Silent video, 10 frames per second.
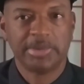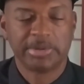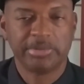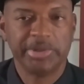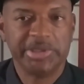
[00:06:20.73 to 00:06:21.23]

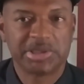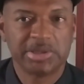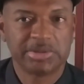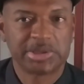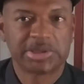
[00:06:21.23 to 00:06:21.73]

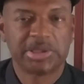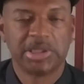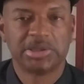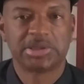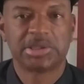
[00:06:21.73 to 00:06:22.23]
researched
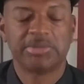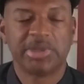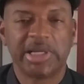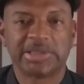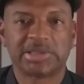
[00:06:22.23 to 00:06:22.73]
some
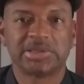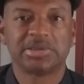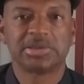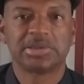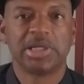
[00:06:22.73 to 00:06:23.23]

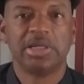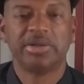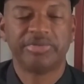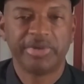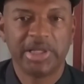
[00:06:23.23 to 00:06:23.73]
lessons to
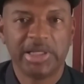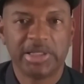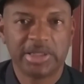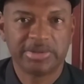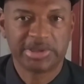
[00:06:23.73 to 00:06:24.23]
fill in
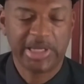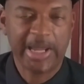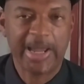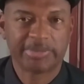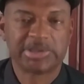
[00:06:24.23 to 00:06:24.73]
those
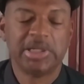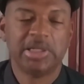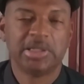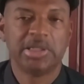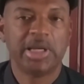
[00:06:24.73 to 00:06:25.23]
gaps
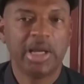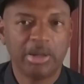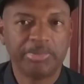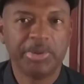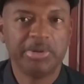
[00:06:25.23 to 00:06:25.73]
to
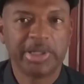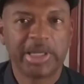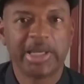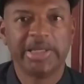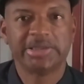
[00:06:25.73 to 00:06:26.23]
help you in
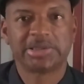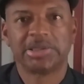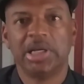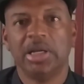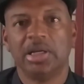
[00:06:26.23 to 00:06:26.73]
case
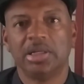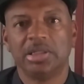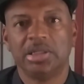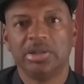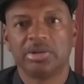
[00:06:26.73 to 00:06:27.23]

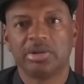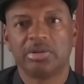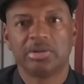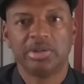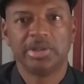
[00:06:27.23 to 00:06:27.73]

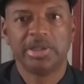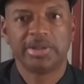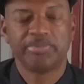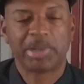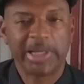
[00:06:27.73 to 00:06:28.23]

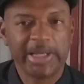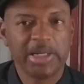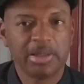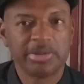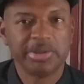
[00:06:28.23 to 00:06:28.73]
the
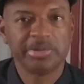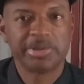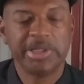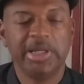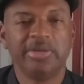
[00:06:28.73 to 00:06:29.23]
planning on your
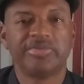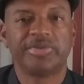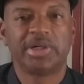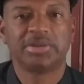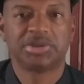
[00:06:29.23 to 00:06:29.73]
team
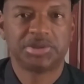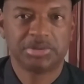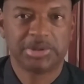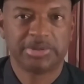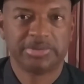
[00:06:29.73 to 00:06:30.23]
falls
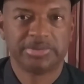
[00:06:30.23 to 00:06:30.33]
short.